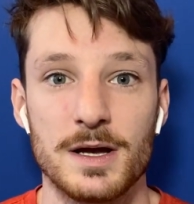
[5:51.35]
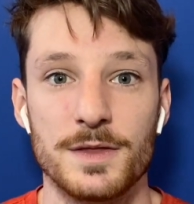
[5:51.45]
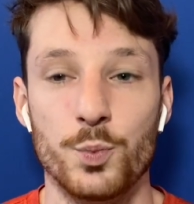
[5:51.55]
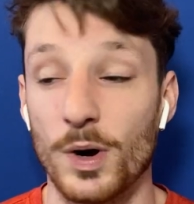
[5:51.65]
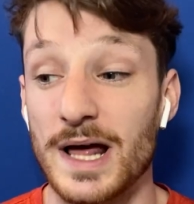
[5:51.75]

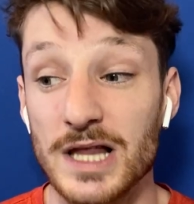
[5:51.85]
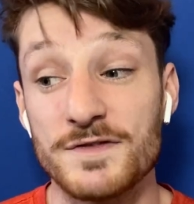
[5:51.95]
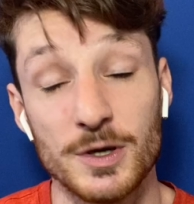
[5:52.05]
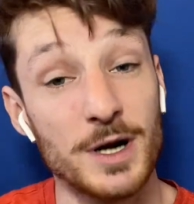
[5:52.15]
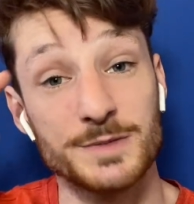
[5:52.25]
What I love
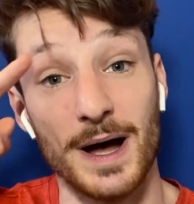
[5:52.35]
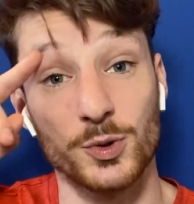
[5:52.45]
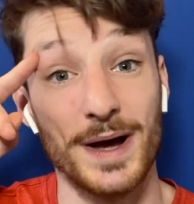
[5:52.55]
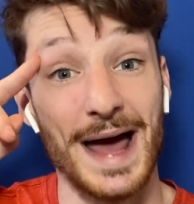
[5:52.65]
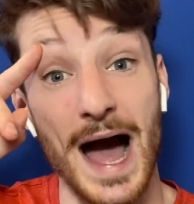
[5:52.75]
so much about
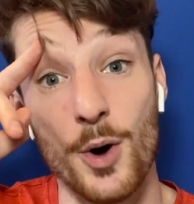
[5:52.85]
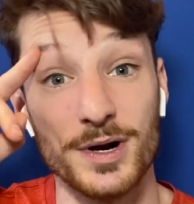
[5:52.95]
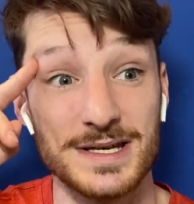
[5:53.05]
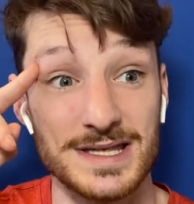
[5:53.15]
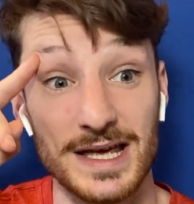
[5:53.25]
Dwight Howard
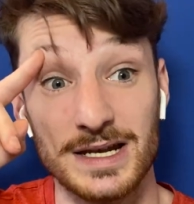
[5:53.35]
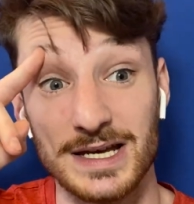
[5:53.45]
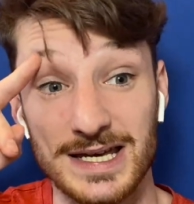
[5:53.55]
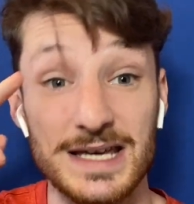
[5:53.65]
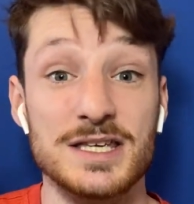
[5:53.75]
is that
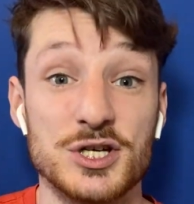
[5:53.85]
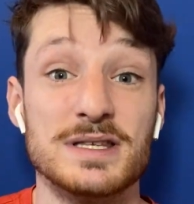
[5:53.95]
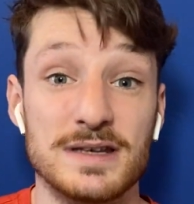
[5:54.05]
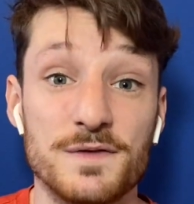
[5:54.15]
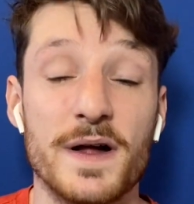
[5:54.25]
he is
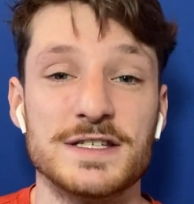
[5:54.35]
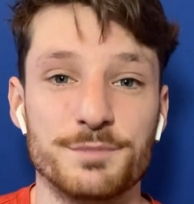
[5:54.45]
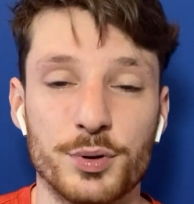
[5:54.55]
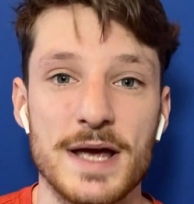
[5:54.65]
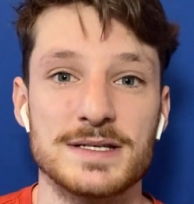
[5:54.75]
just a defensive
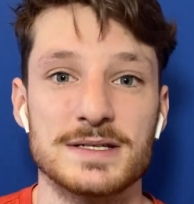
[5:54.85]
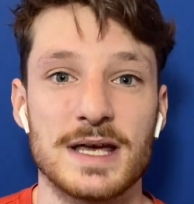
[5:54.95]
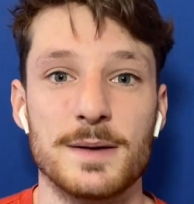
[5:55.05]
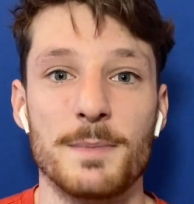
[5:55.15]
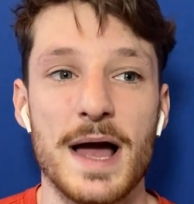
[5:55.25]
presence.
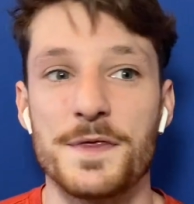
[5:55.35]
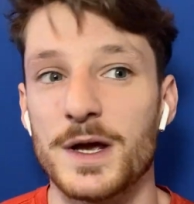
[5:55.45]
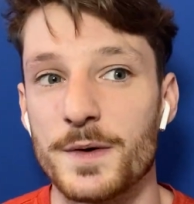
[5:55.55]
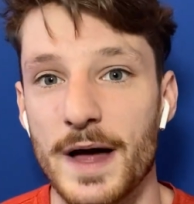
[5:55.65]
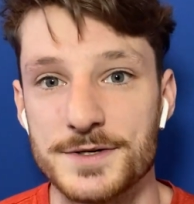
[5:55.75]
And my
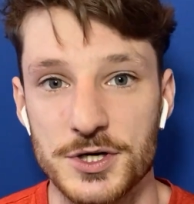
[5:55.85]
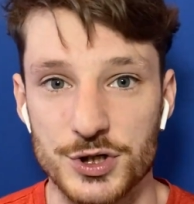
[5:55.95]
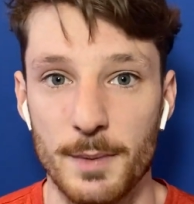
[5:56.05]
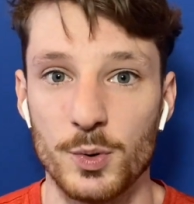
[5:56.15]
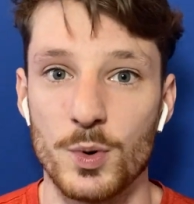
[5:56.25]
thing with Andre
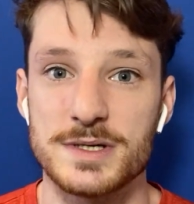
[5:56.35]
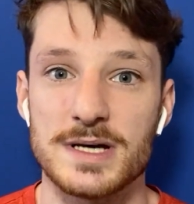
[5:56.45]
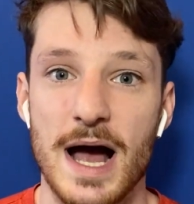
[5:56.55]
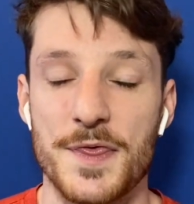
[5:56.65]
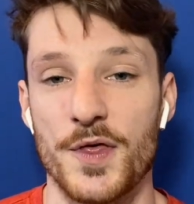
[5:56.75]
Drummond was
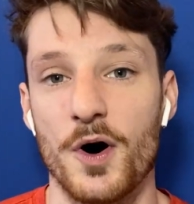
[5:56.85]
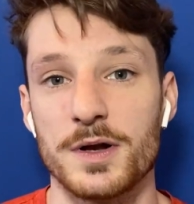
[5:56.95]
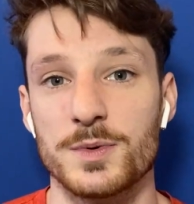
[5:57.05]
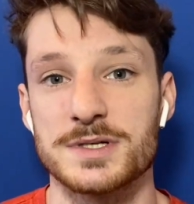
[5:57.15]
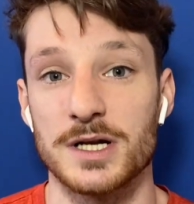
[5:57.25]
I thought
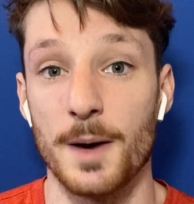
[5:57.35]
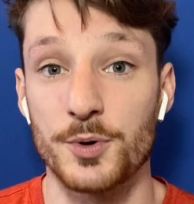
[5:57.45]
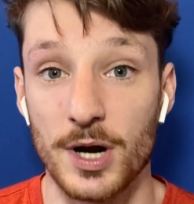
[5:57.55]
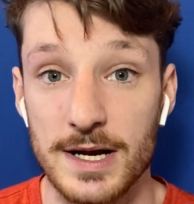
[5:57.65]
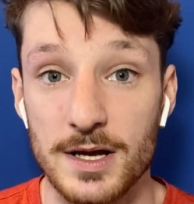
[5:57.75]
it was an
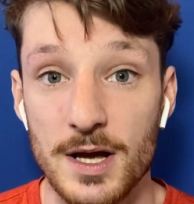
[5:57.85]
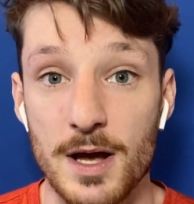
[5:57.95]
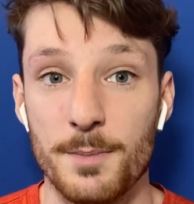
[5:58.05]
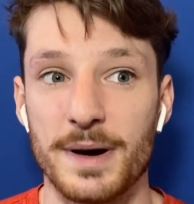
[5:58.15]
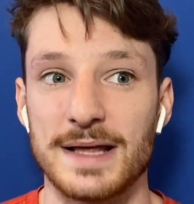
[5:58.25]
upgrade,
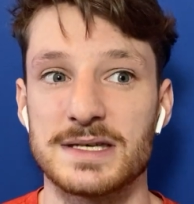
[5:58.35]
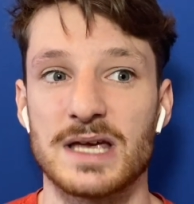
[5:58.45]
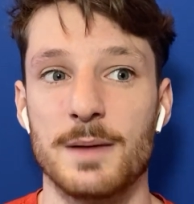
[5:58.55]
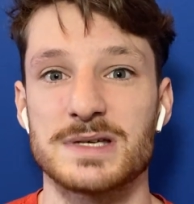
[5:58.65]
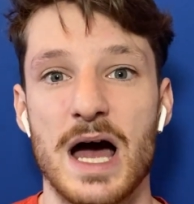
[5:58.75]
but at the
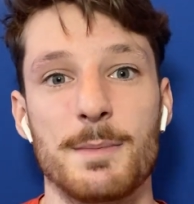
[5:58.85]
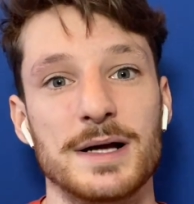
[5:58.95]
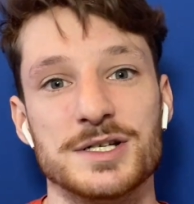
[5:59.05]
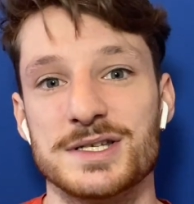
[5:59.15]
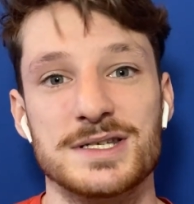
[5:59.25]
same time, I
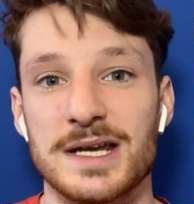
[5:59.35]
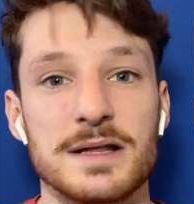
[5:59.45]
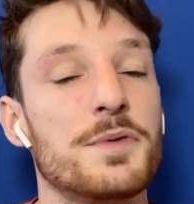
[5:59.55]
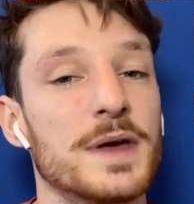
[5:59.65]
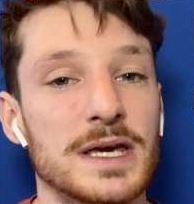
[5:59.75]
just
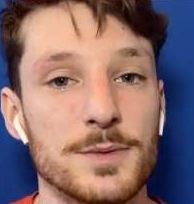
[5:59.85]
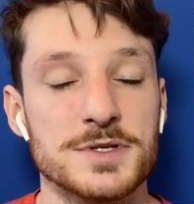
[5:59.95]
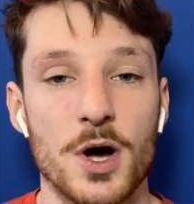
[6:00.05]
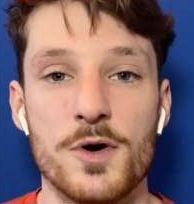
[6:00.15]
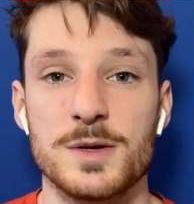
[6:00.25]
didn't think he was
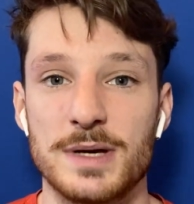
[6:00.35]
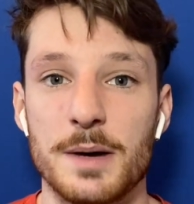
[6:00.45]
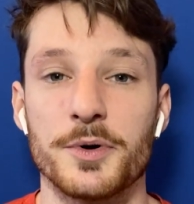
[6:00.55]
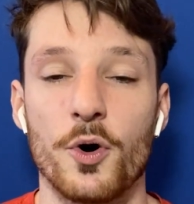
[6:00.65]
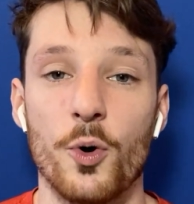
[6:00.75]
going to be
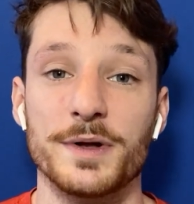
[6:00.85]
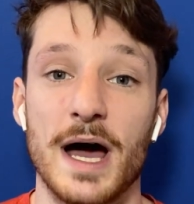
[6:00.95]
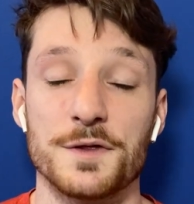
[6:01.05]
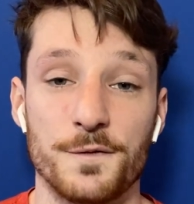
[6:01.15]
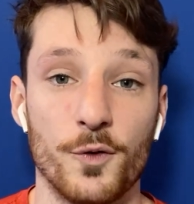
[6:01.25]
able to hold
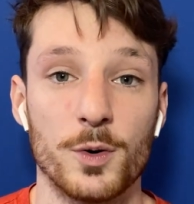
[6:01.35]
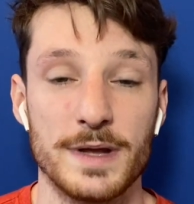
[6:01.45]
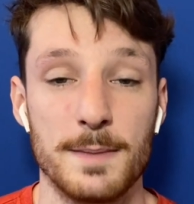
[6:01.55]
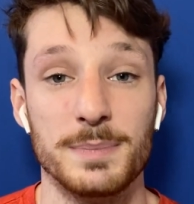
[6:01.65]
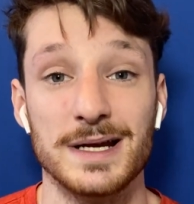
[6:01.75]
down the fort and
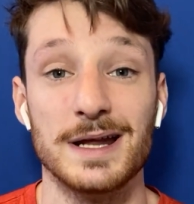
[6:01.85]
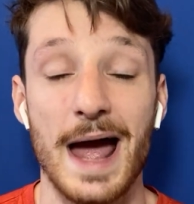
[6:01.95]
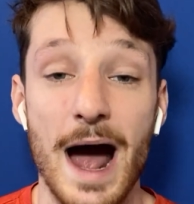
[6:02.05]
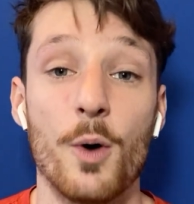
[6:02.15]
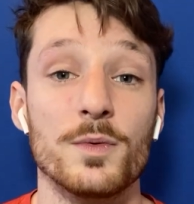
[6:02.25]
then beat
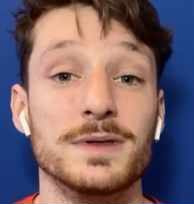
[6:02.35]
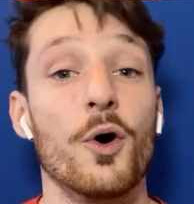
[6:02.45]
out